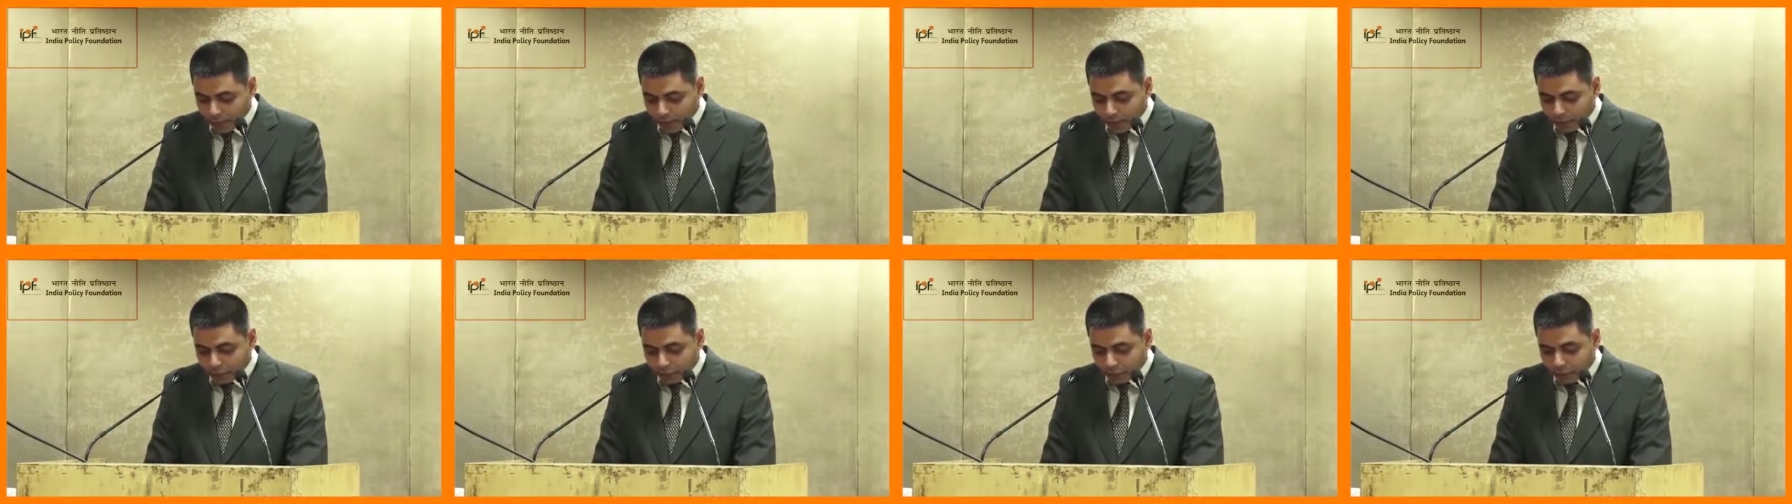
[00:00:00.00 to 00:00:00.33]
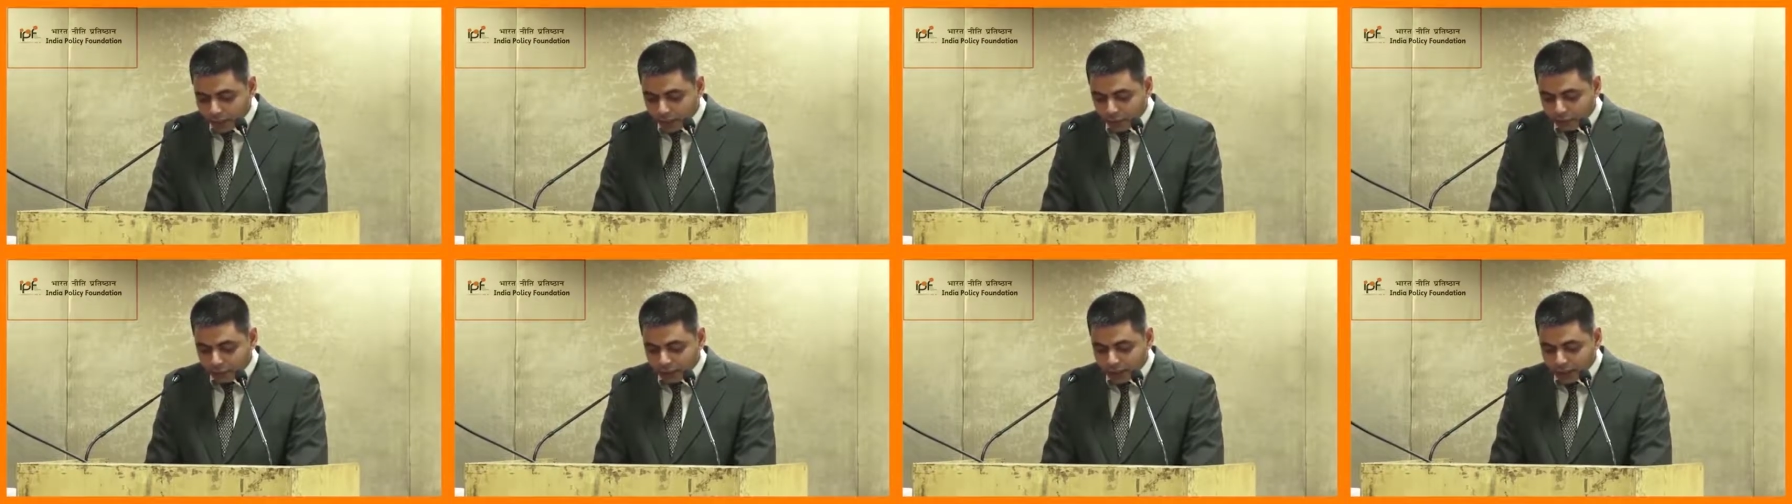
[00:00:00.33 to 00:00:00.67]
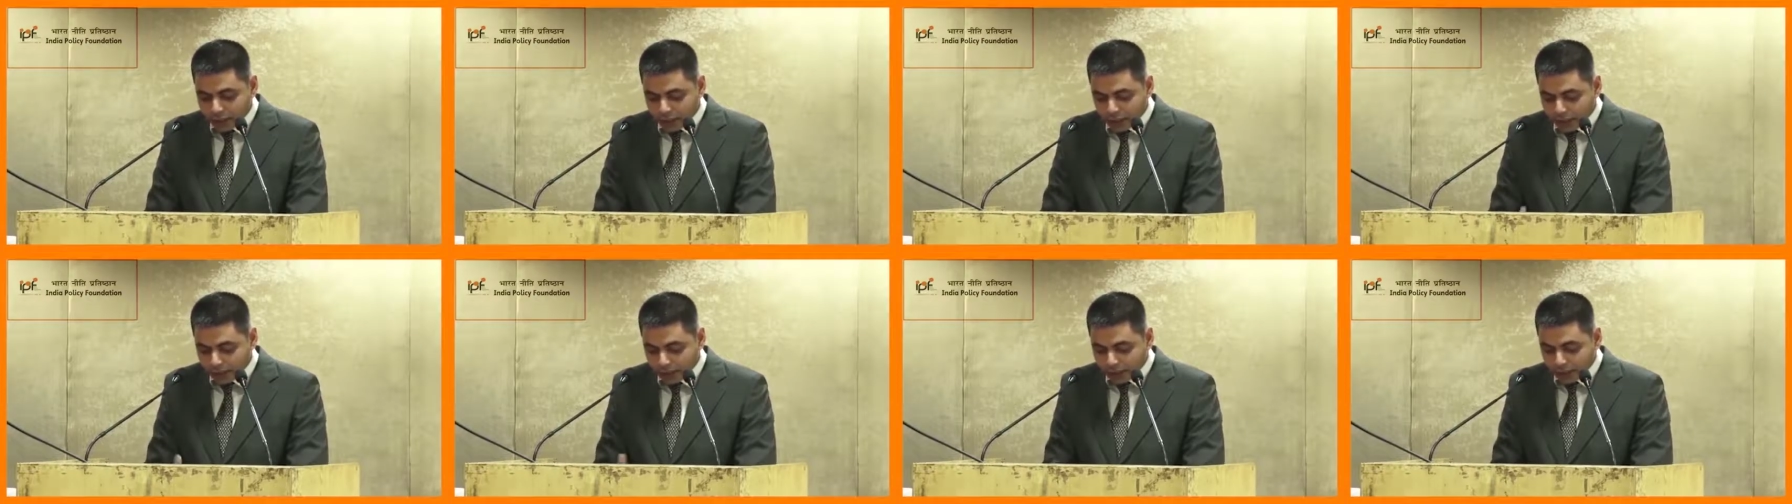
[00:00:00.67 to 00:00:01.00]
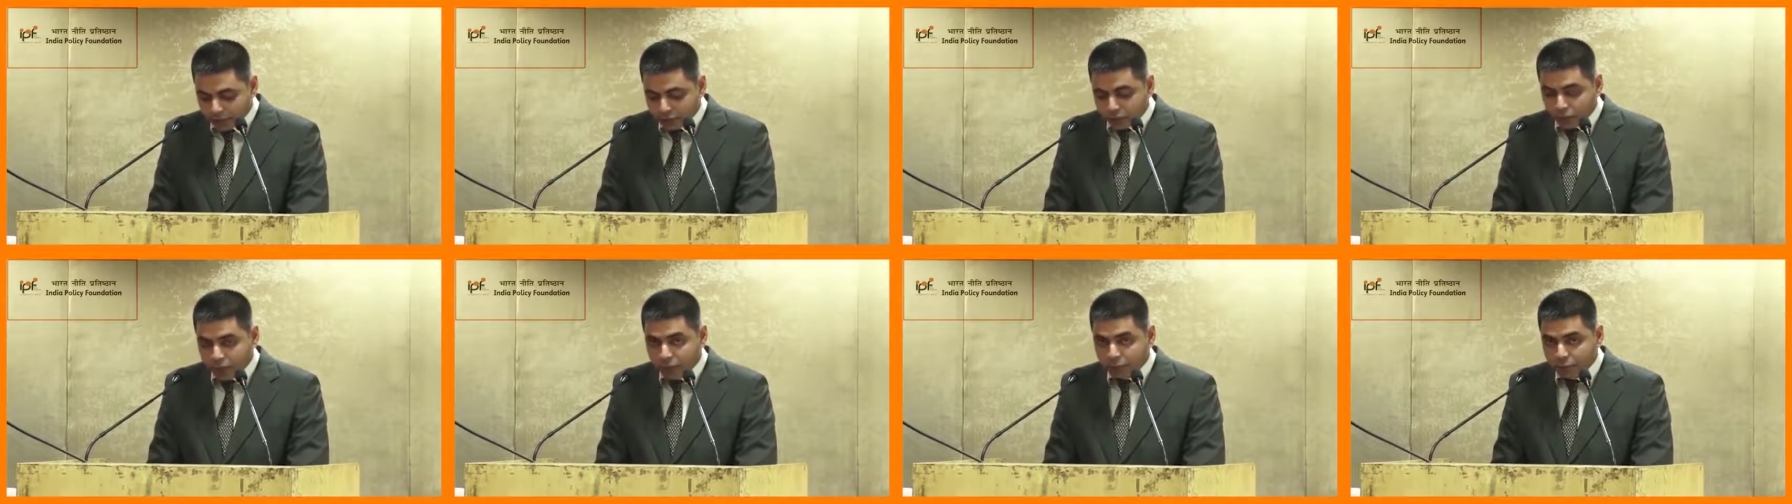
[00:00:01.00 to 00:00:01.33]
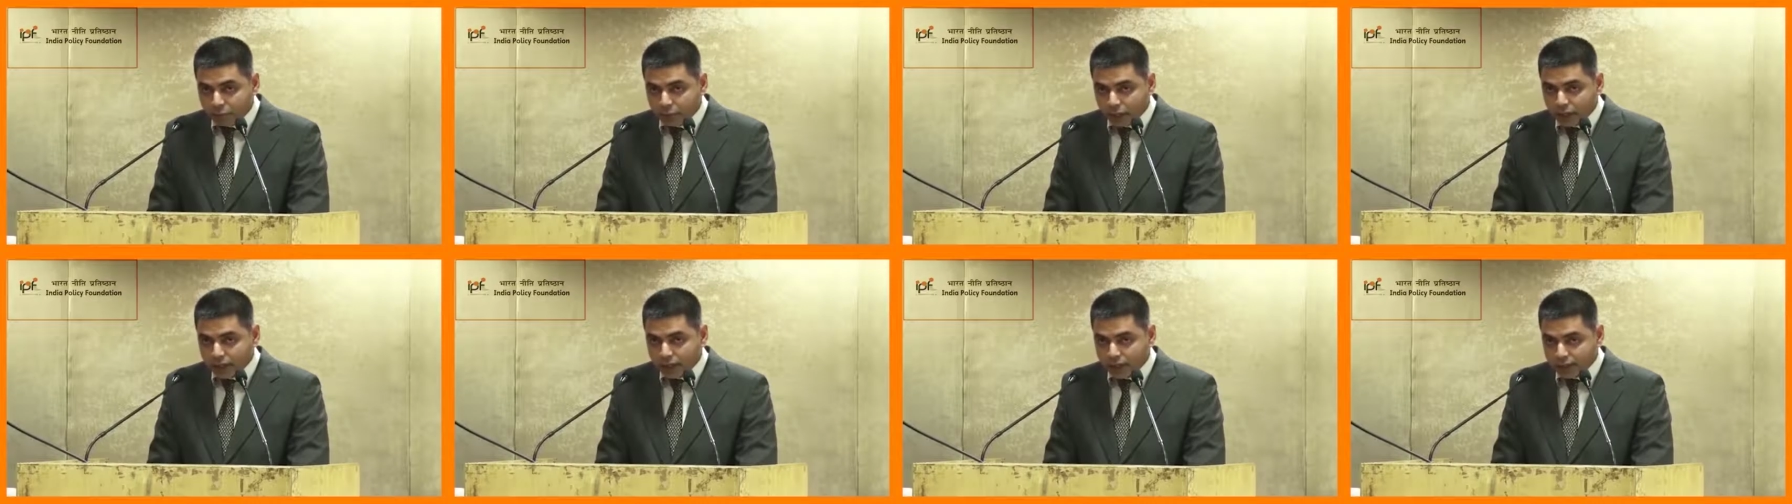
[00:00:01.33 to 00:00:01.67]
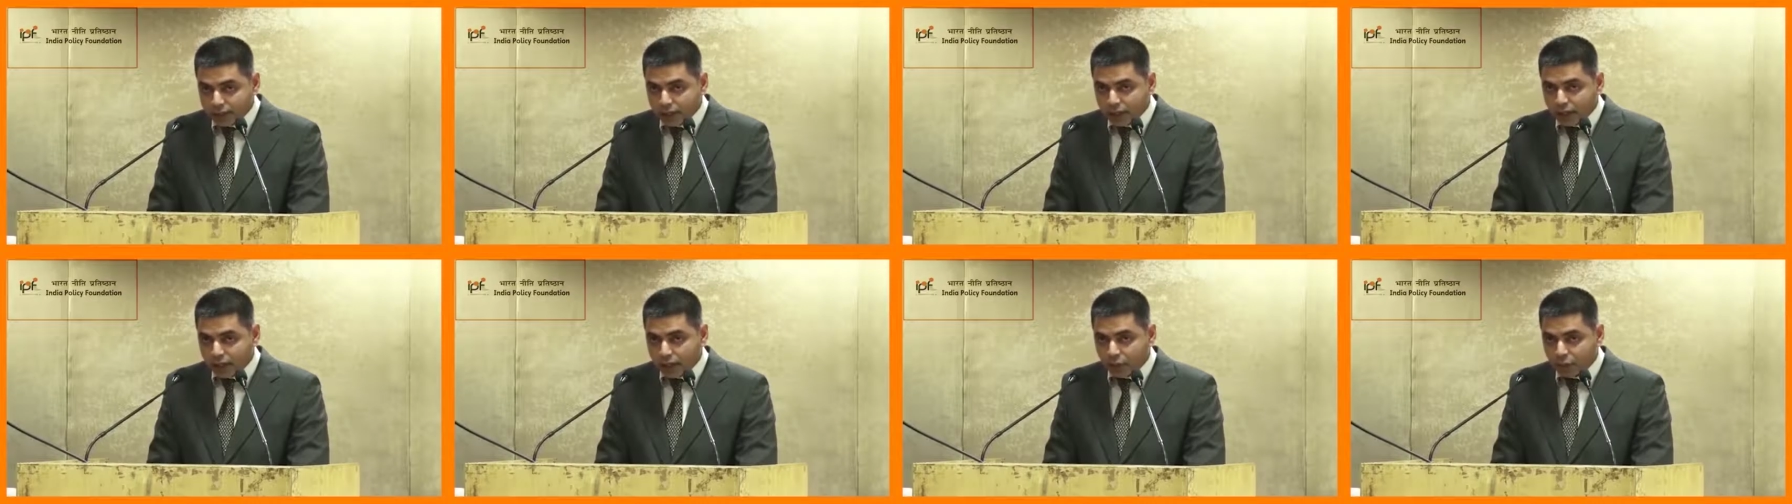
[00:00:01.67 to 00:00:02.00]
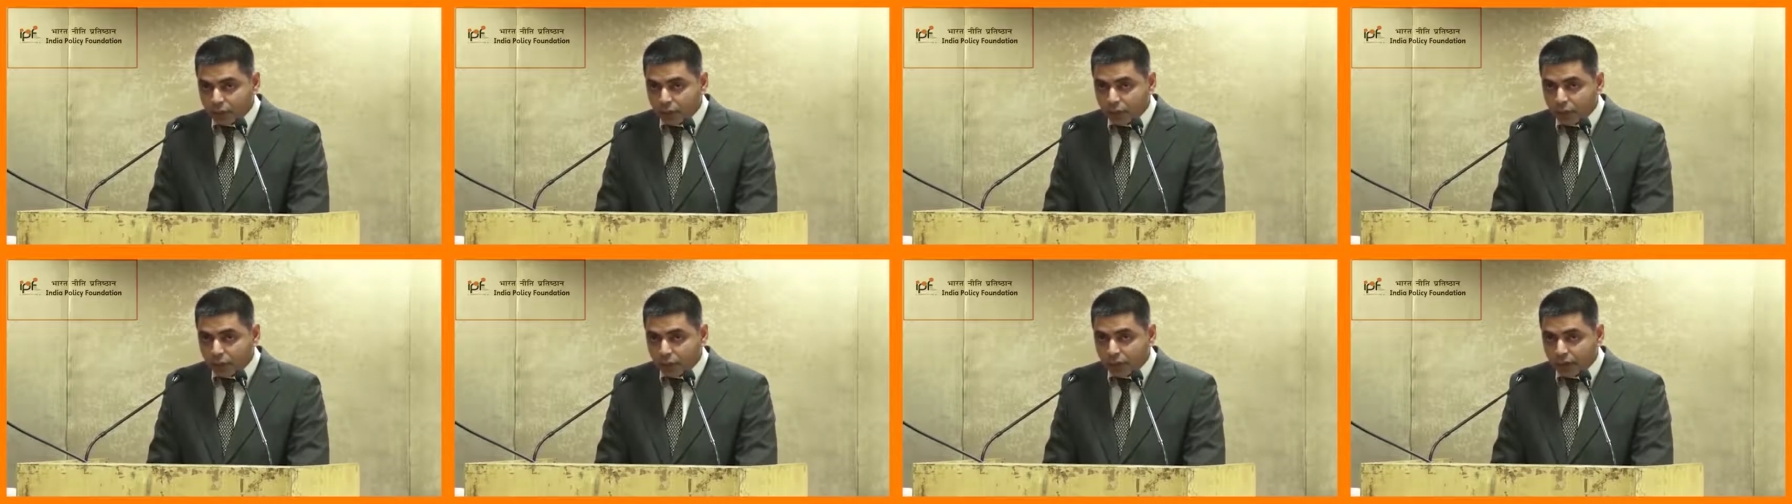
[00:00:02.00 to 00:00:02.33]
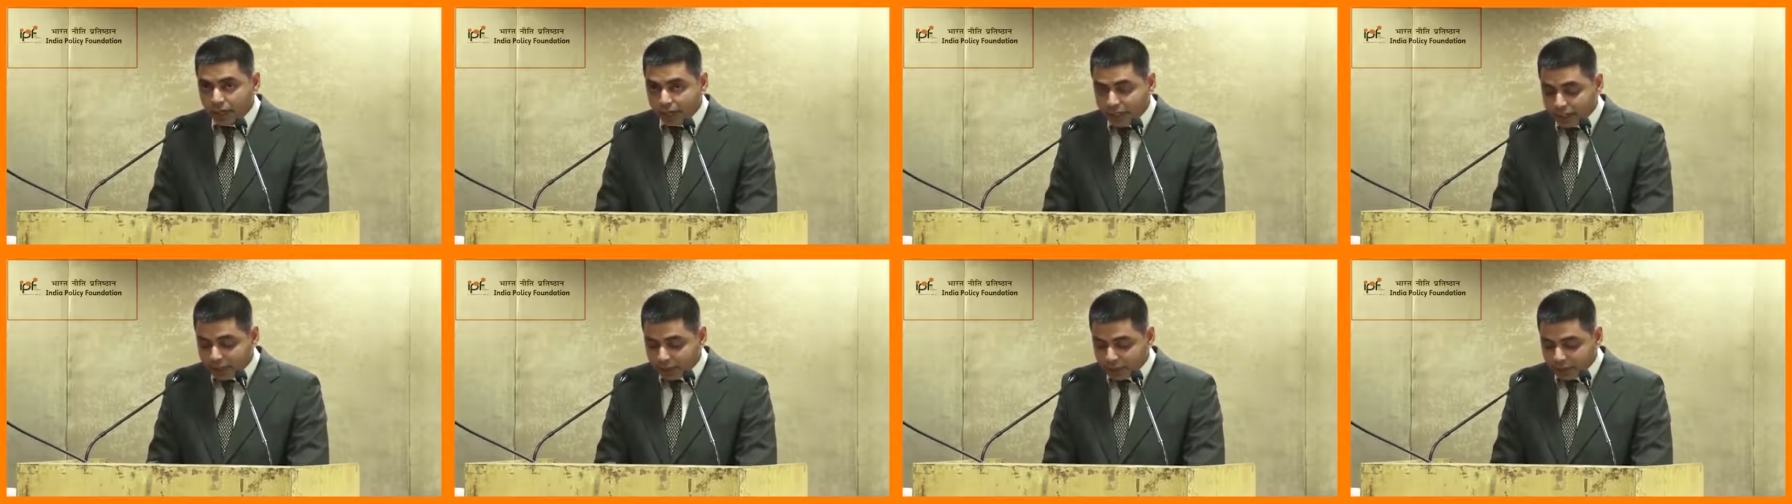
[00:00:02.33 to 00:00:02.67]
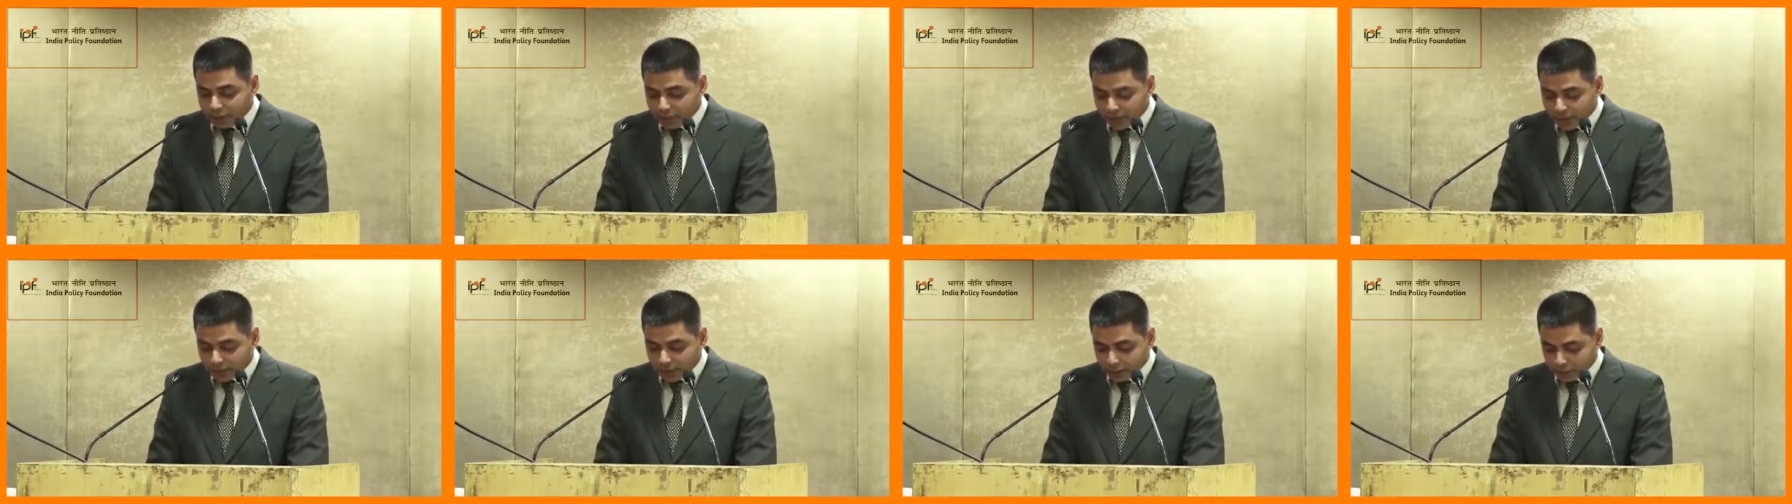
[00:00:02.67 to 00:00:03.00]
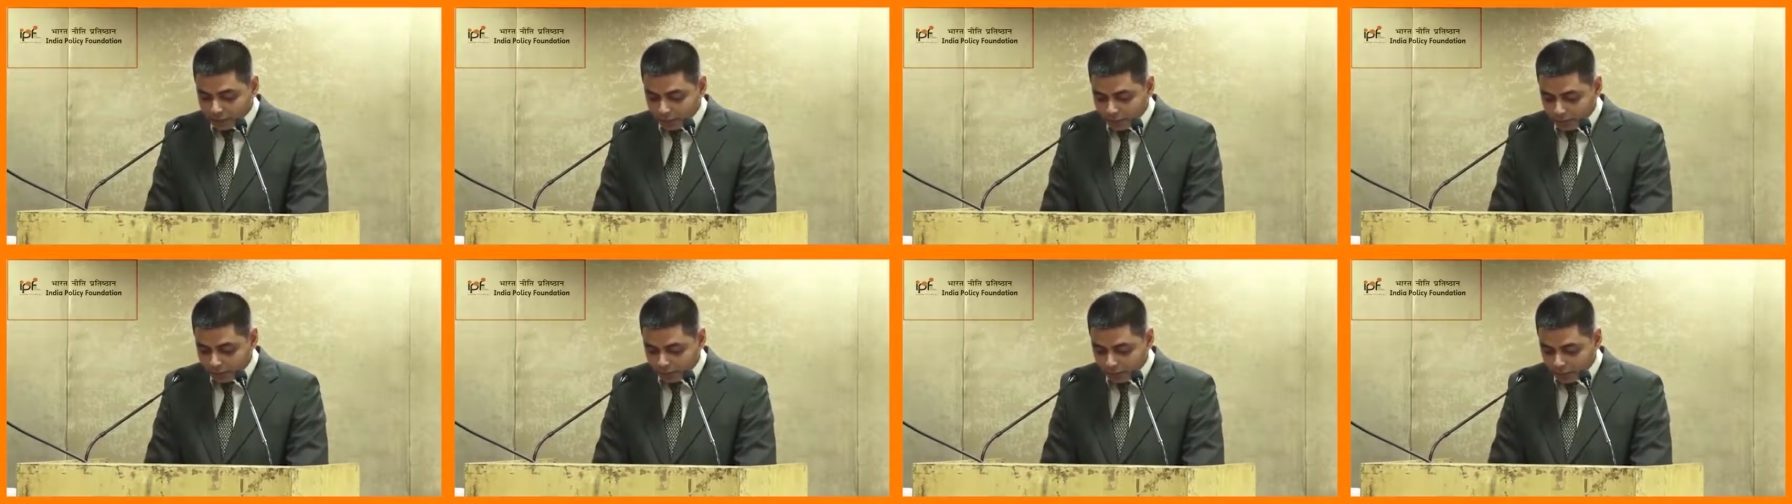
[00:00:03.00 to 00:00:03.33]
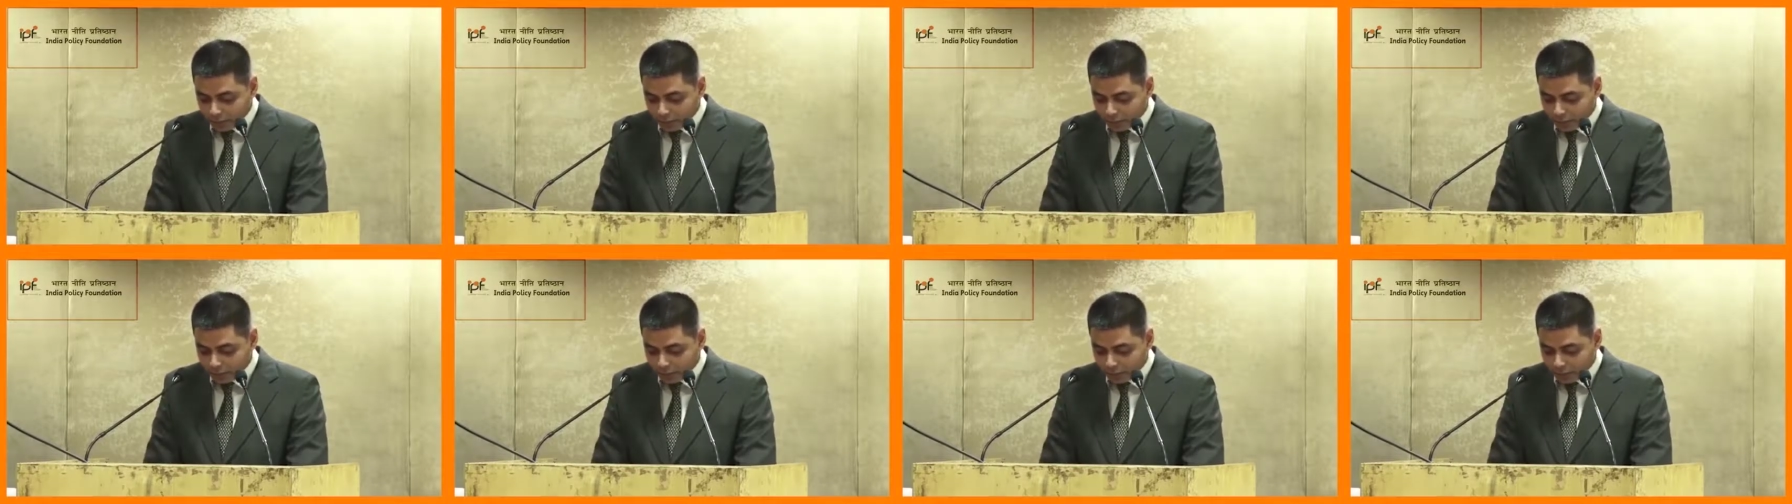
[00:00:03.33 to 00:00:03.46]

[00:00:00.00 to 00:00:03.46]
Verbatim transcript: It would have been easier for the Pakistan army to let them escape.